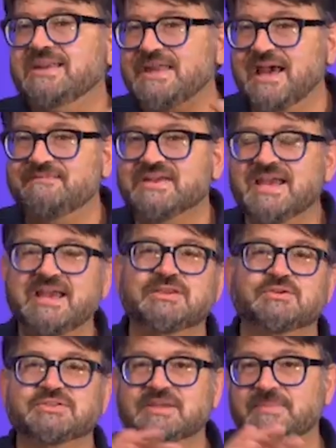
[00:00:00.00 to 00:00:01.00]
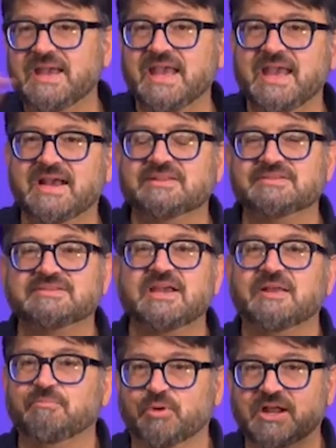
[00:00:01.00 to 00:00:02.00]
and navigate using my hands
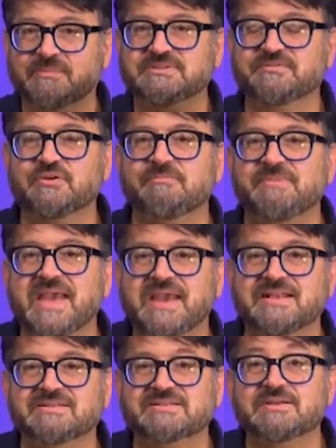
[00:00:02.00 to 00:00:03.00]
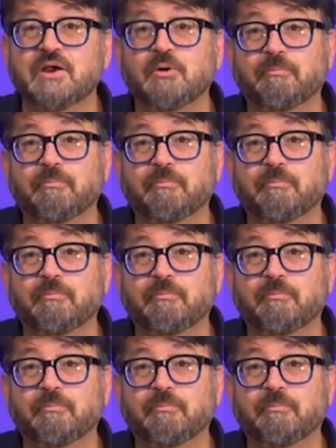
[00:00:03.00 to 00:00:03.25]
and bring up different panes,